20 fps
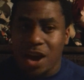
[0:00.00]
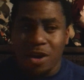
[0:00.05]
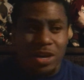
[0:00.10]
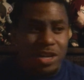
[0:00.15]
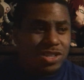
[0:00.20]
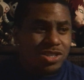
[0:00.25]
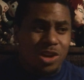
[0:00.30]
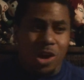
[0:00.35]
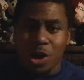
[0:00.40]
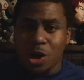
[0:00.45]
He
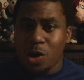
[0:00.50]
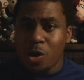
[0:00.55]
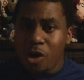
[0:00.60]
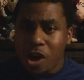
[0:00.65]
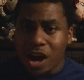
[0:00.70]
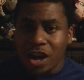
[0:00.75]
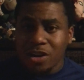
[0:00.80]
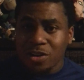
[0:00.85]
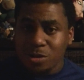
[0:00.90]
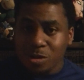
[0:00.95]
saw
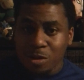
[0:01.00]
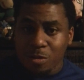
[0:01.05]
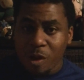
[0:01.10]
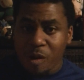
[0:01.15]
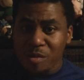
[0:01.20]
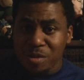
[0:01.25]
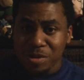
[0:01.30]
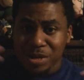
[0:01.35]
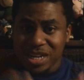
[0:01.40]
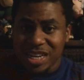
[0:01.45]
Gohan do it, why
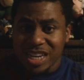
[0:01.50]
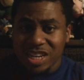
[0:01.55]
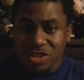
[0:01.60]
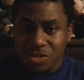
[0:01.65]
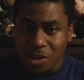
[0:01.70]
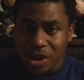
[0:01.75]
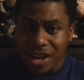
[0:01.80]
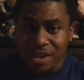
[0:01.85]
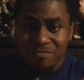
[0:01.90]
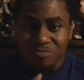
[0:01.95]
wouldn't he
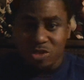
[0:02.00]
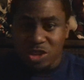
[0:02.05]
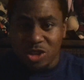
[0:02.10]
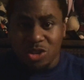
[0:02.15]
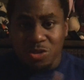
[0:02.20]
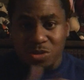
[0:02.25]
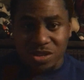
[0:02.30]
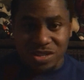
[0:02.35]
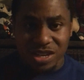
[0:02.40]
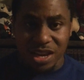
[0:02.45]
train to
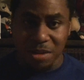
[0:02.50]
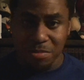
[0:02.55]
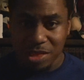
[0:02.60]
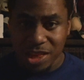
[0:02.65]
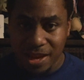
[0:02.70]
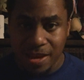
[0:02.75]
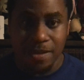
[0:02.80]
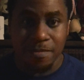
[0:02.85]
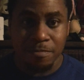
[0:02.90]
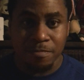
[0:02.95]
do the same
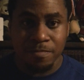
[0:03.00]
thing?